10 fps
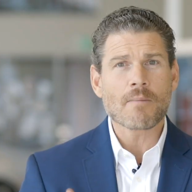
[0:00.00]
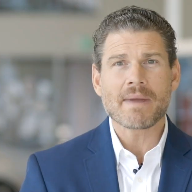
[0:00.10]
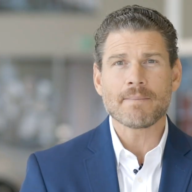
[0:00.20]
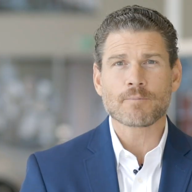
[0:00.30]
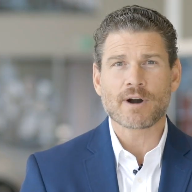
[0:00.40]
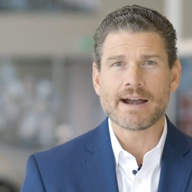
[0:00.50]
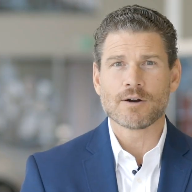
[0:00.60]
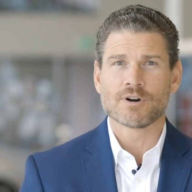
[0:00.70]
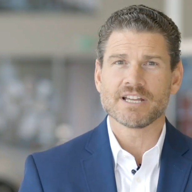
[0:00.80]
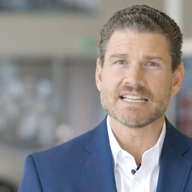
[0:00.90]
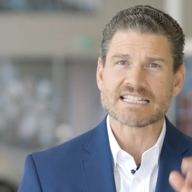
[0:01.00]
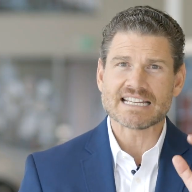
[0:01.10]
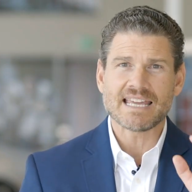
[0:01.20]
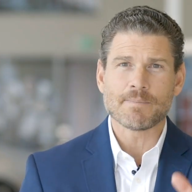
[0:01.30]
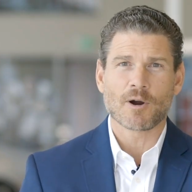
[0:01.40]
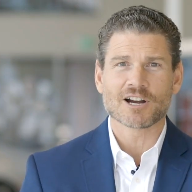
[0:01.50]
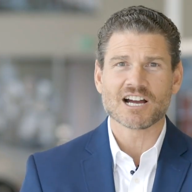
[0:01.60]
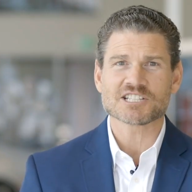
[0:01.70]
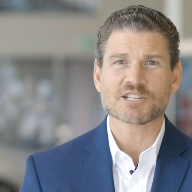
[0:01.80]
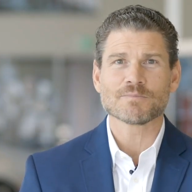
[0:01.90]
Our main priority is to keep our
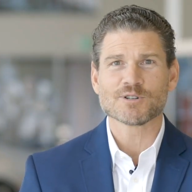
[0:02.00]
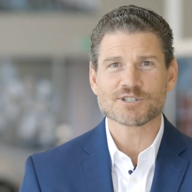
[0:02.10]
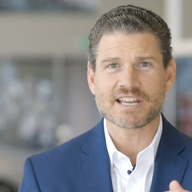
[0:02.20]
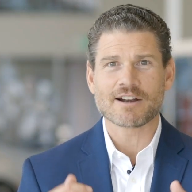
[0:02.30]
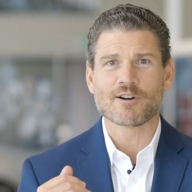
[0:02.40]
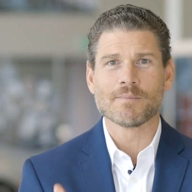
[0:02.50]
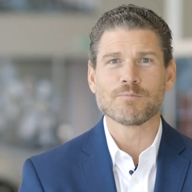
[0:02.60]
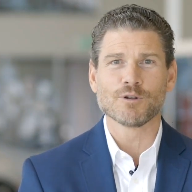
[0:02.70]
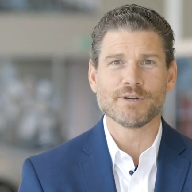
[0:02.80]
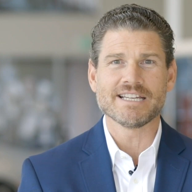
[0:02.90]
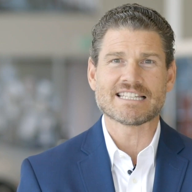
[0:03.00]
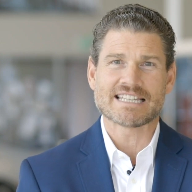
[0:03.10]
customers and our employees